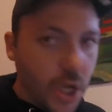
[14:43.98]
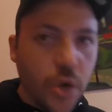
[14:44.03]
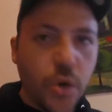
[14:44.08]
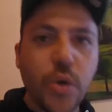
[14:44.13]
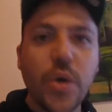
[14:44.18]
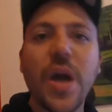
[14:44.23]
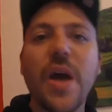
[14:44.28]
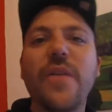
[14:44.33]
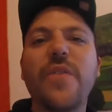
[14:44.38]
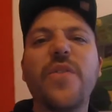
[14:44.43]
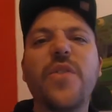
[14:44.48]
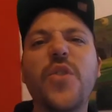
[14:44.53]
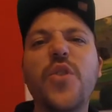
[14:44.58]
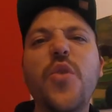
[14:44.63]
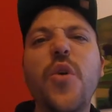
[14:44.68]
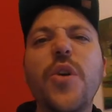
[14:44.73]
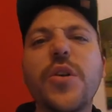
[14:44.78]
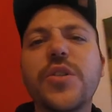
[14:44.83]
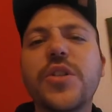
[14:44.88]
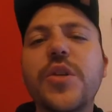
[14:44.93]

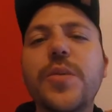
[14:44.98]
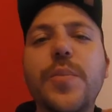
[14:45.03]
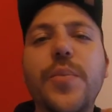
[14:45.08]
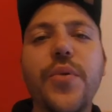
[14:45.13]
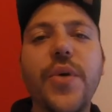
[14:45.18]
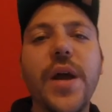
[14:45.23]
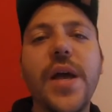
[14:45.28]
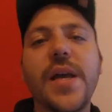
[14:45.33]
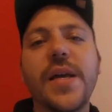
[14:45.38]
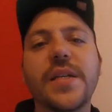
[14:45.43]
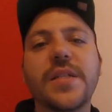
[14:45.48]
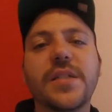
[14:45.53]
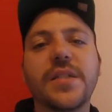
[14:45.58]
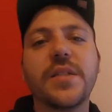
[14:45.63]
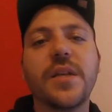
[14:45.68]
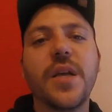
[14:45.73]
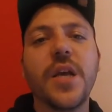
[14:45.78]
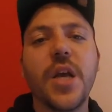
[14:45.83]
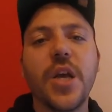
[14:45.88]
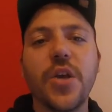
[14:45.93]
You are depressed.
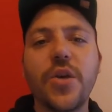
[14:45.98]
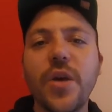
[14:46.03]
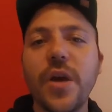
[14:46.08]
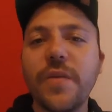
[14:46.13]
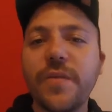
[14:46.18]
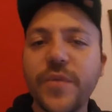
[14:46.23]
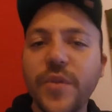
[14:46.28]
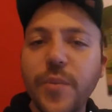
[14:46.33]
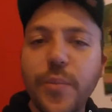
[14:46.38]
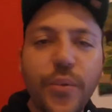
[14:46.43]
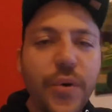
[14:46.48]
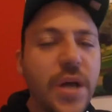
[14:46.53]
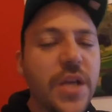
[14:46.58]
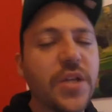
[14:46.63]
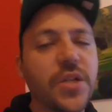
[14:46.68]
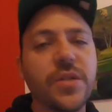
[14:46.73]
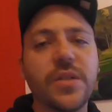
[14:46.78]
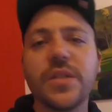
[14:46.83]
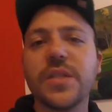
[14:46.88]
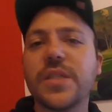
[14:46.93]
You have
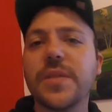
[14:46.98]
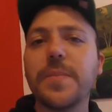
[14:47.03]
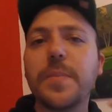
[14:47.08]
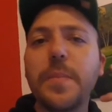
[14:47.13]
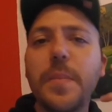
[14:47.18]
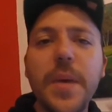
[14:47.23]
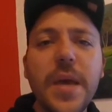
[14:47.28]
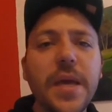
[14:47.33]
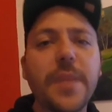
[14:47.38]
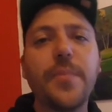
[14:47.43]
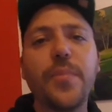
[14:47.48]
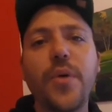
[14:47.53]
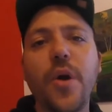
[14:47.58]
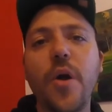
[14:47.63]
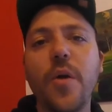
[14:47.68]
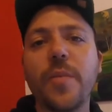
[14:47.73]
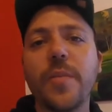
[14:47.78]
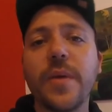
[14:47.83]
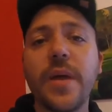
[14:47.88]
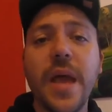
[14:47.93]
depression. It's a big
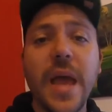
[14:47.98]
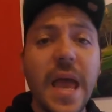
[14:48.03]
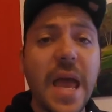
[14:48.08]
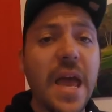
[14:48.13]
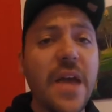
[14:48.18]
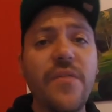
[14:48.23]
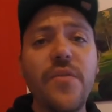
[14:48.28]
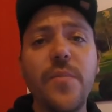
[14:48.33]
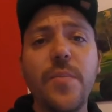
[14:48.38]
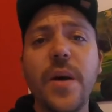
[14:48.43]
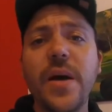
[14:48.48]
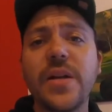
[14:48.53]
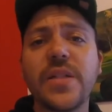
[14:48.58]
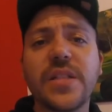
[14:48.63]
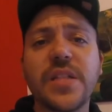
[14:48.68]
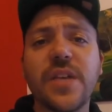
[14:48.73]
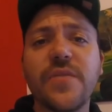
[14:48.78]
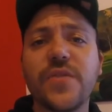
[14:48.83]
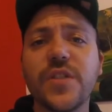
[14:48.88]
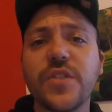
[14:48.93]
problem. Everybody
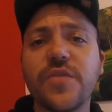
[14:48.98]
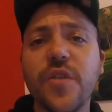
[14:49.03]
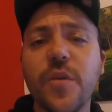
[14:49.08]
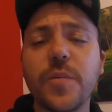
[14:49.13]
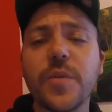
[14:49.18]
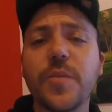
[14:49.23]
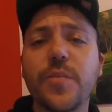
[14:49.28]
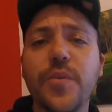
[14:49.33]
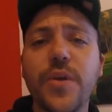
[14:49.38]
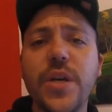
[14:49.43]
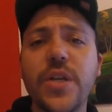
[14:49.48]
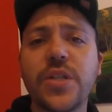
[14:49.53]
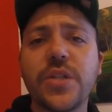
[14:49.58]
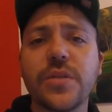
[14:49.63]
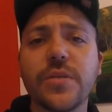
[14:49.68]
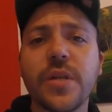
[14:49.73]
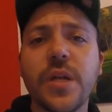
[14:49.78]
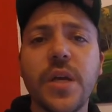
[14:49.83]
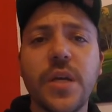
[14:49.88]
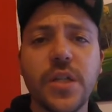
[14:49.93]
suffers from
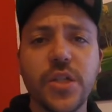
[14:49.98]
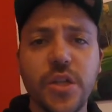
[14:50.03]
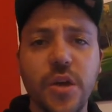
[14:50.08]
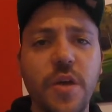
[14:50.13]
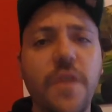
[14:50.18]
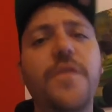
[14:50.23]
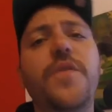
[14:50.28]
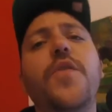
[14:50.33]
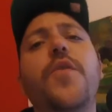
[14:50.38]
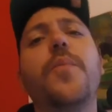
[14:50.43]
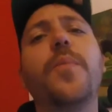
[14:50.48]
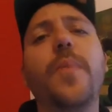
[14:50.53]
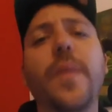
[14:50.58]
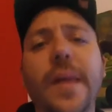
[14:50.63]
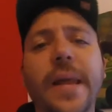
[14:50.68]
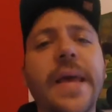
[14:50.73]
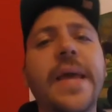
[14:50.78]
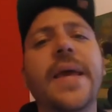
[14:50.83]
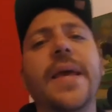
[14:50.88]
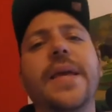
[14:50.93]
depression. So if you're
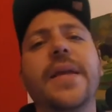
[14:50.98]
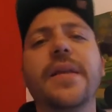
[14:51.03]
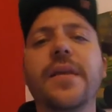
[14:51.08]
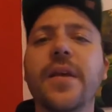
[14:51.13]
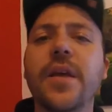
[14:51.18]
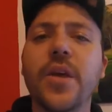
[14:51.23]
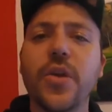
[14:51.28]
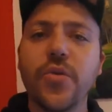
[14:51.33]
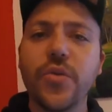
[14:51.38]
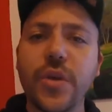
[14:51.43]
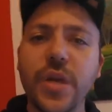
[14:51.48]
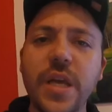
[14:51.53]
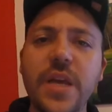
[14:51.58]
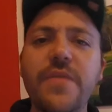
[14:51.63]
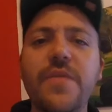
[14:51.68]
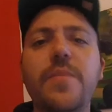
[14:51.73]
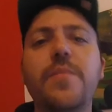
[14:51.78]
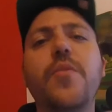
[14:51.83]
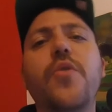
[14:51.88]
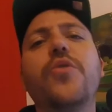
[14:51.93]
playing, you're
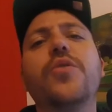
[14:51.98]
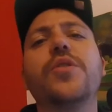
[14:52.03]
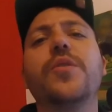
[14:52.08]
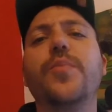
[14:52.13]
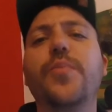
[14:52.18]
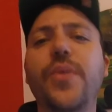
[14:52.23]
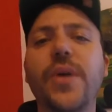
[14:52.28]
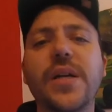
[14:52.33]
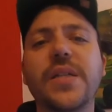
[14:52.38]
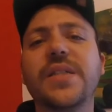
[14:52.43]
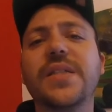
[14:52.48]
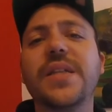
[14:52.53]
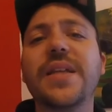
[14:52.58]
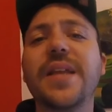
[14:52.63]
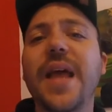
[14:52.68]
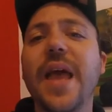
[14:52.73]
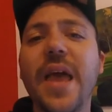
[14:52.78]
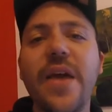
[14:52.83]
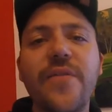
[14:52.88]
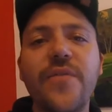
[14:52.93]
even more depressed
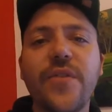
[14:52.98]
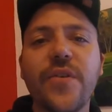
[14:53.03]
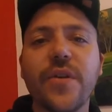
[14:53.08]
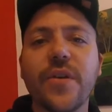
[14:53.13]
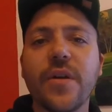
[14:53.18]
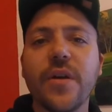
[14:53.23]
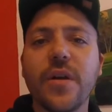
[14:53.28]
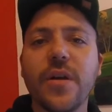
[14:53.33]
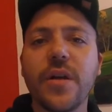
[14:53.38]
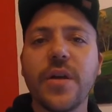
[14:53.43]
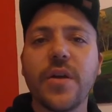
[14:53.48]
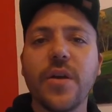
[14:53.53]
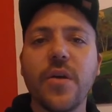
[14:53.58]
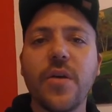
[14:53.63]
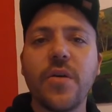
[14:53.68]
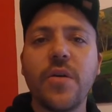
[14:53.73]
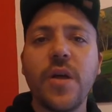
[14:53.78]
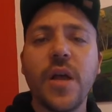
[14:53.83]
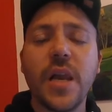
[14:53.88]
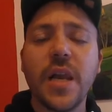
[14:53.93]
than ever. You
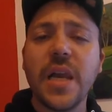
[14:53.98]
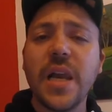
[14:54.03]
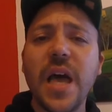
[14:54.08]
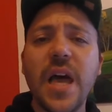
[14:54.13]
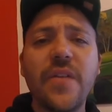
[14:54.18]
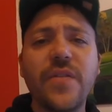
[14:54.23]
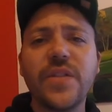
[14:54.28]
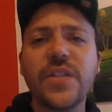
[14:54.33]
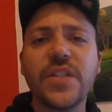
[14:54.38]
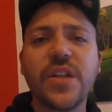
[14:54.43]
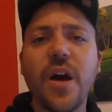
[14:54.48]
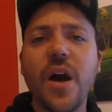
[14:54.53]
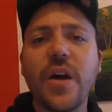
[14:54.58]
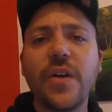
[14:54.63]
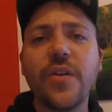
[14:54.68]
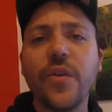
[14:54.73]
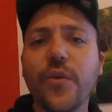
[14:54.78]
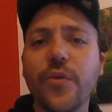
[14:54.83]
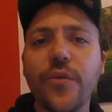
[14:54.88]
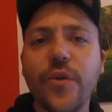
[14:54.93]
know, life is
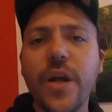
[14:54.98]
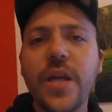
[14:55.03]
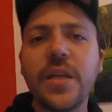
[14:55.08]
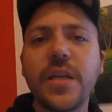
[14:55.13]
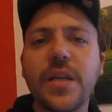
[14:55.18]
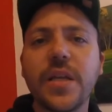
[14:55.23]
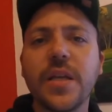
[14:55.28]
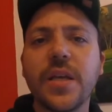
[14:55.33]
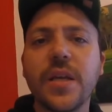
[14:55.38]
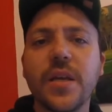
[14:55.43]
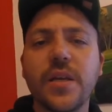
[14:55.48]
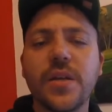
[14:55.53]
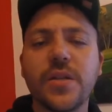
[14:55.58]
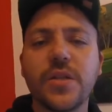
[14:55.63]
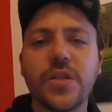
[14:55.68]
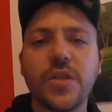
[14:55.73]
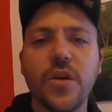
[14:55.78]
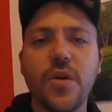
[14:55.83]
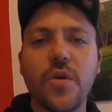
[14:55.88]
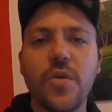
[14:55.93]
hard already.
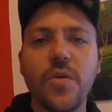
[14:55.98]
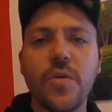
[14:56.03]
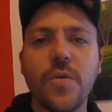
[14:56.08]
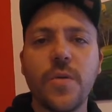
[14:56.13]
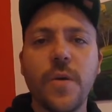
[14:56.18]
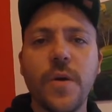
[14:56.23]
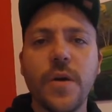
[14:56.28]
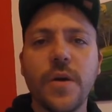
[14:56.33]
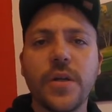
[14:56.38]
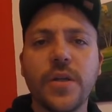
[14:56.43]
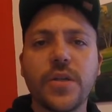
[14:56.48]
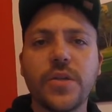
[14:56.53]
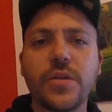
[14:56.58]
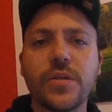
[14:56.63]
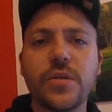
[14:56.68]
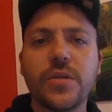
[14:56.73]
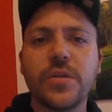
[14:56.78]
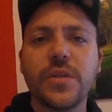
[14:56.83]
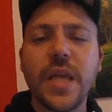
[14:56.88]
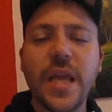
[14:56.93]
So
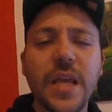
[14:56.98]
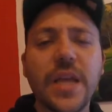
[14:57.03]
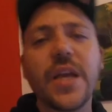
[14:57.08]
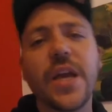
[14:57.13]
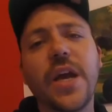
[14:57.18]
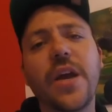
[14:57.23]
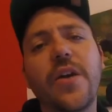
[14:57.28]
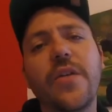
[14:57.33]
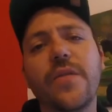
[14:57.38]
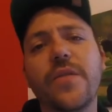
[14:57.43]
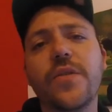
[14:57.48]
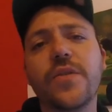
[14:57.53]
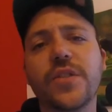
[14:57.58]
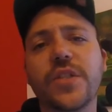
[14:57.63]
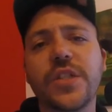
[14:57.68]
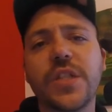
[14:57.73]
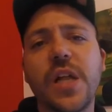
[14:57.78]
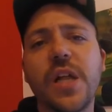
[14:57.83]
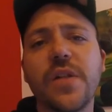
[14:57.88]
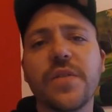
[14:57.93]
take care of
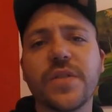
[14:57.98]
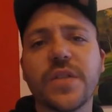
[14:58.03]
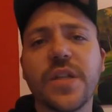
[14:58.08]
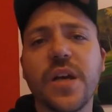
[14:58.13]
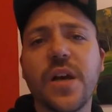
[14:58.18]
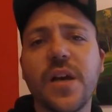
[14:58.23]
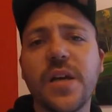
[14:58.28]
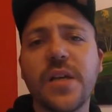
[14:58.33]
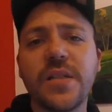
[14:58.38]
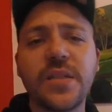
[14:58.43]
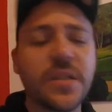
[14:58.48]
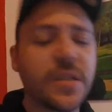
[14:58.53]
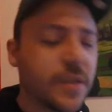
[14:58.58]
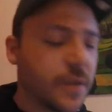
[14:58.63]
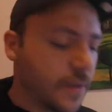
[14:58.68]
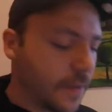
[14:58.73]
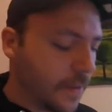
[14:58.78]
yourselves, guys.